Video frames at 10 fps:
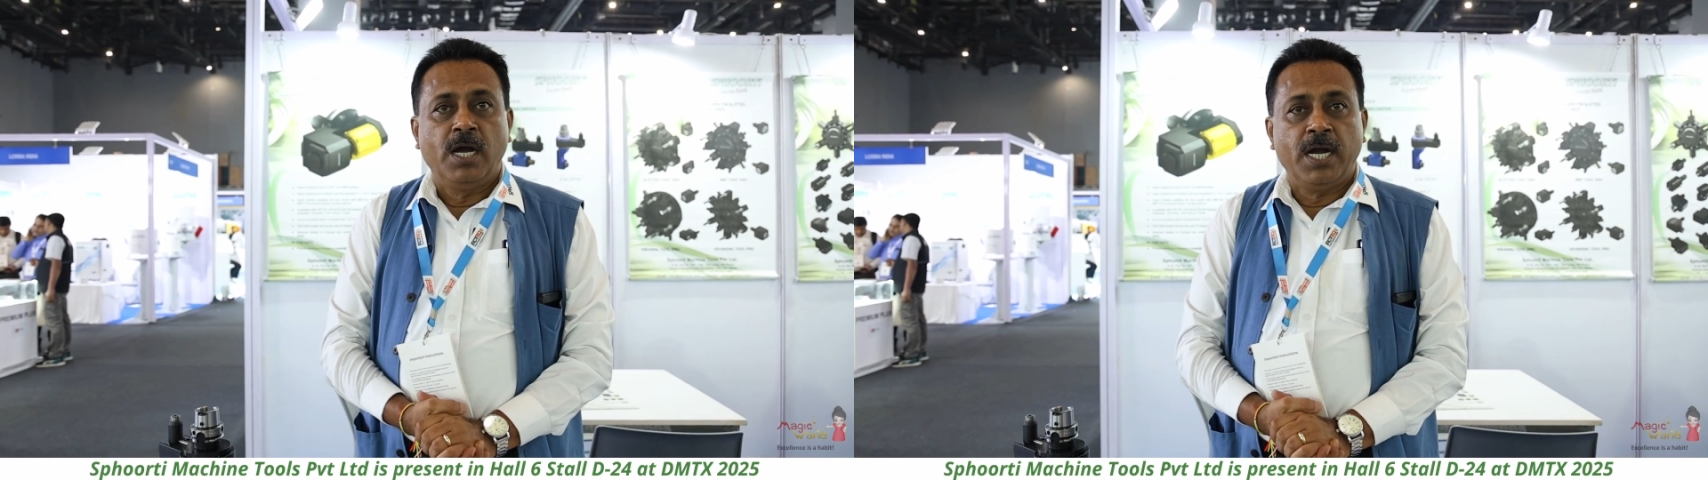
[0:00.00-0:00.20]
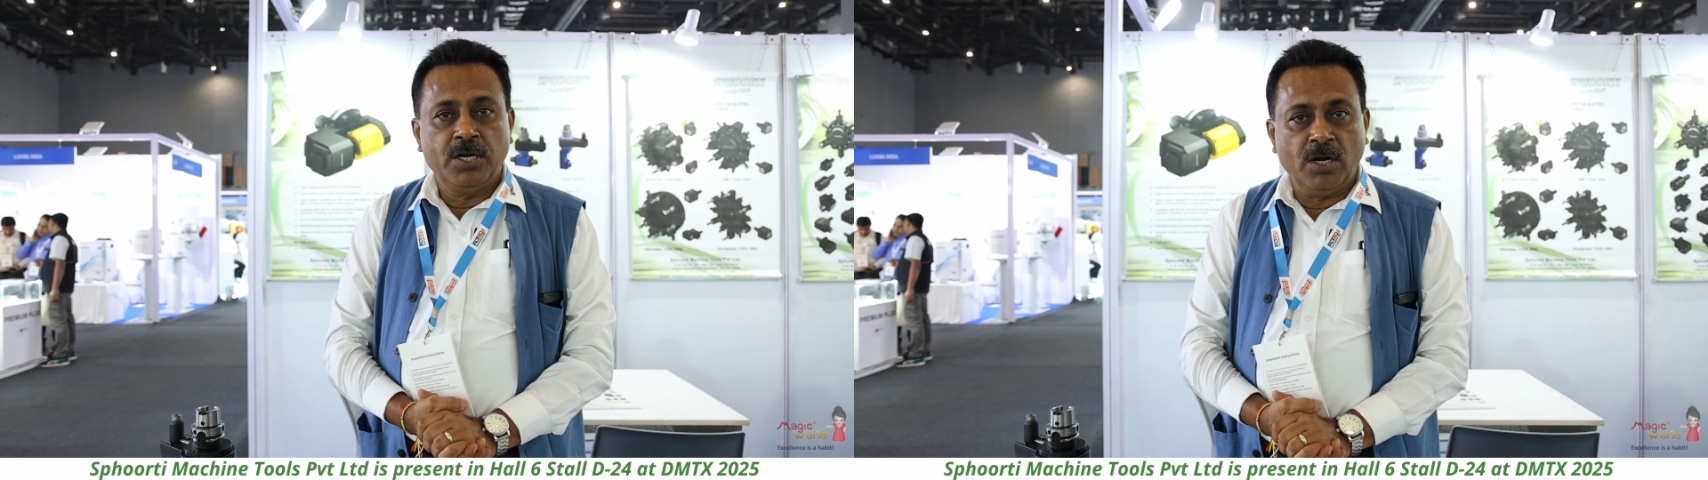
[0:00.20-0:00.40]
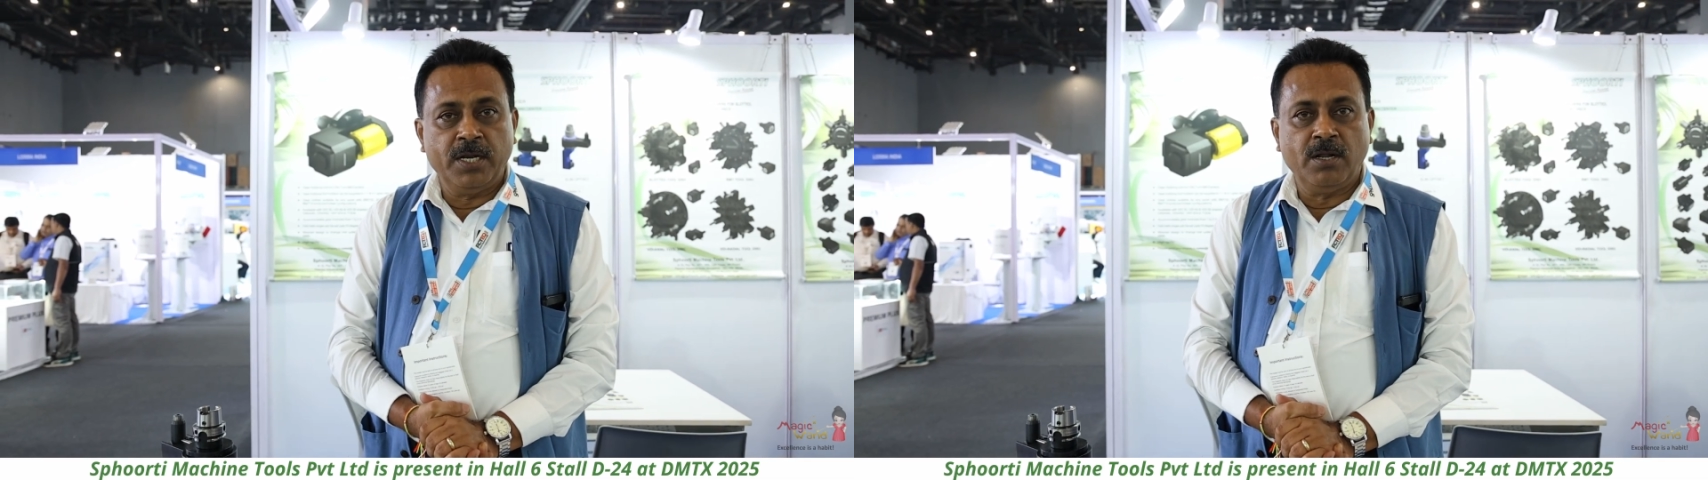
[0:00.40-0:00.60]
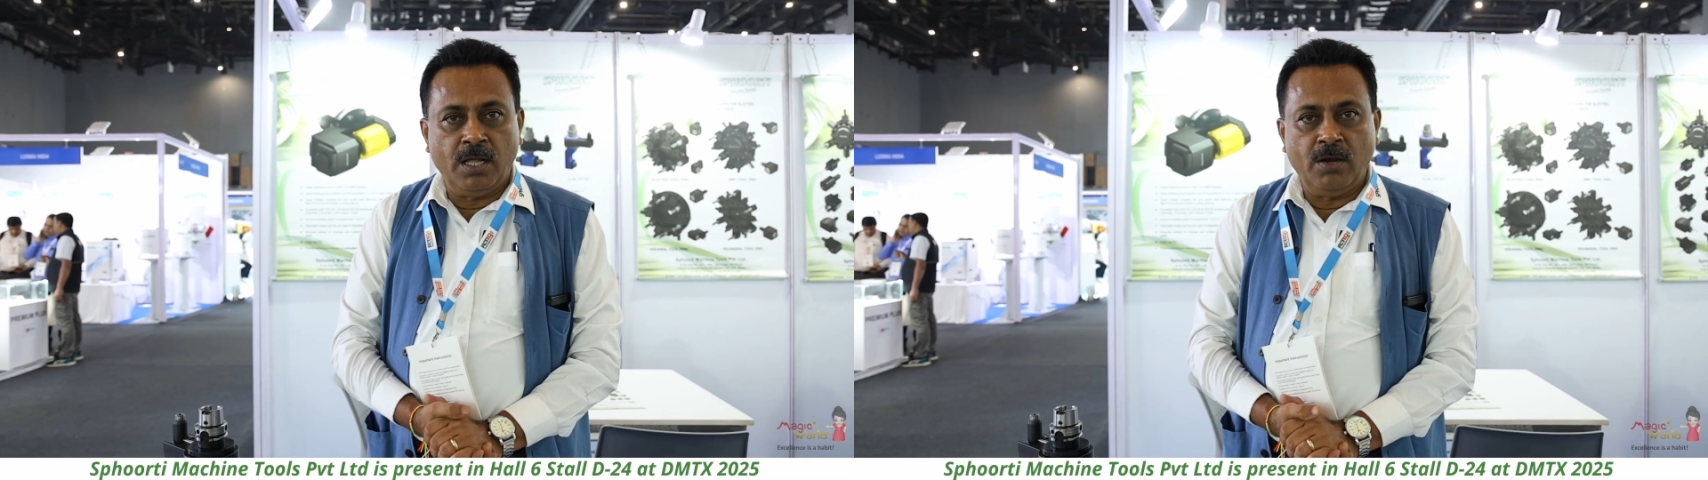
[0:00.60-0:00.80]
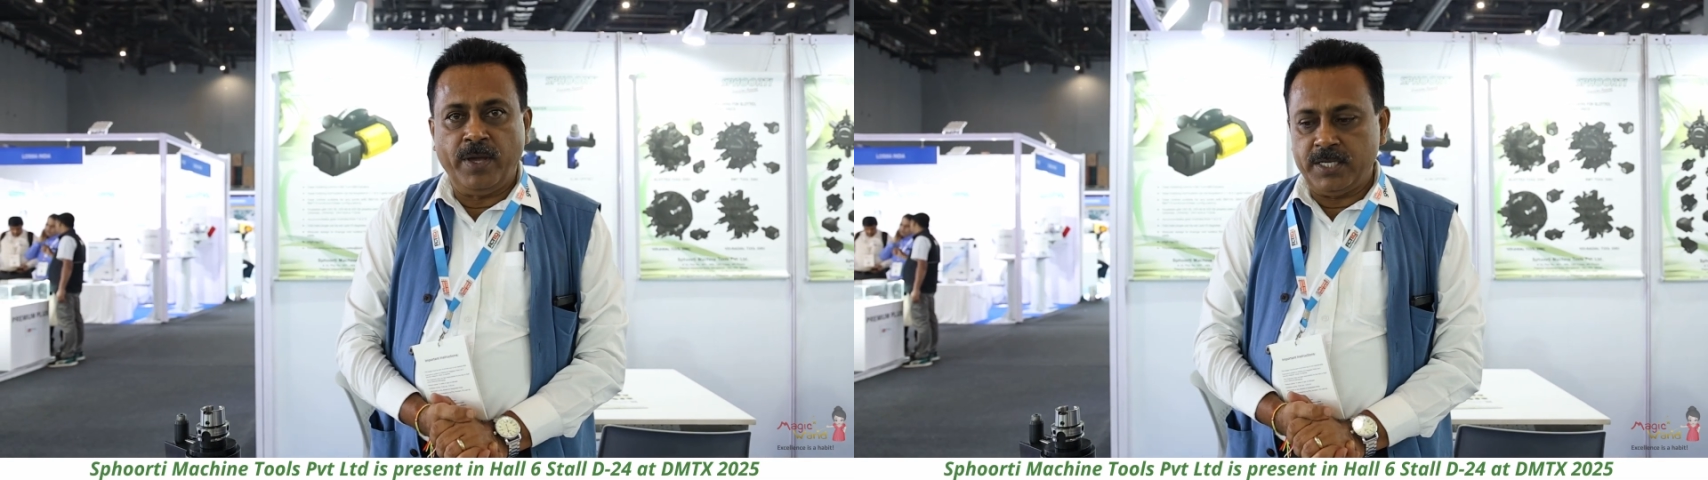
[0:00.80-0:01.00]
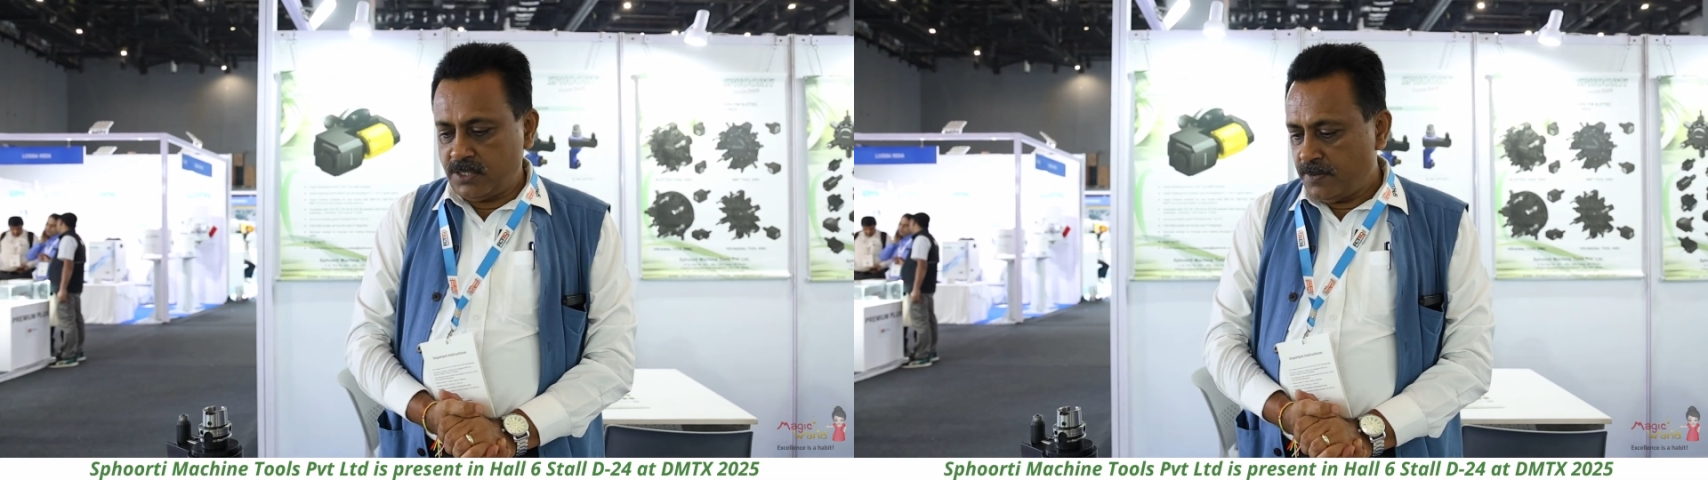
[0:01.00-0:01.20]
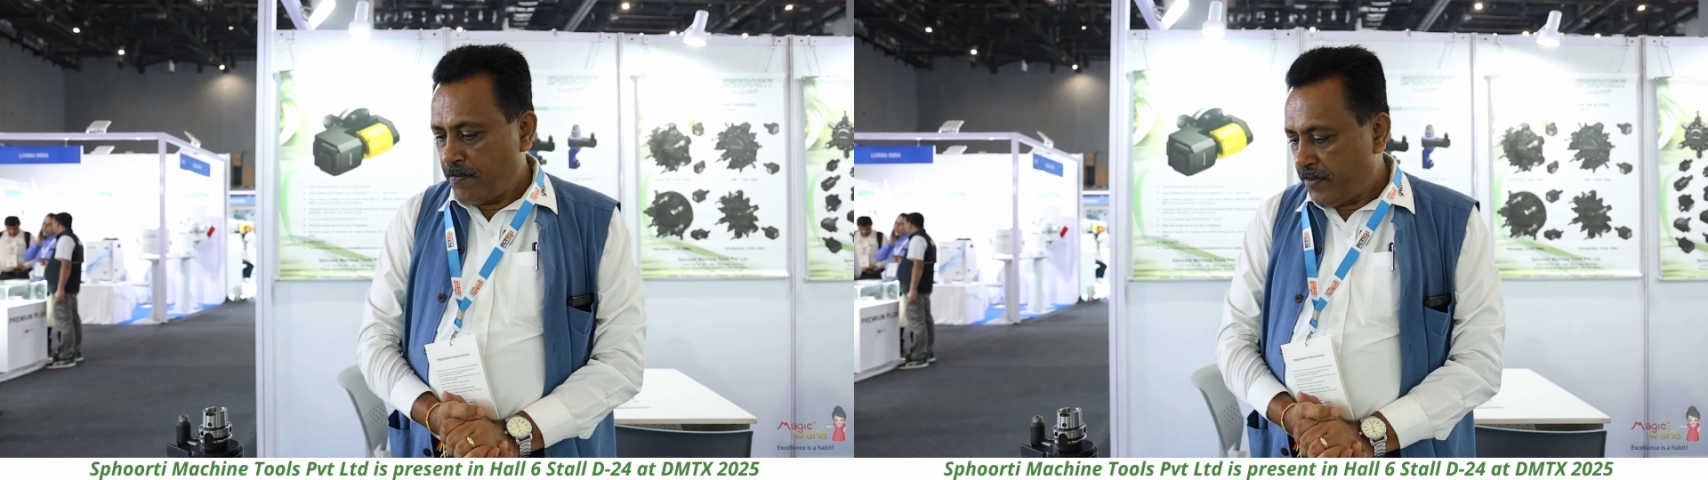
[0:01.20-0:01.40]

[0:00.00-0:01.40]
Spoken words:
underline always.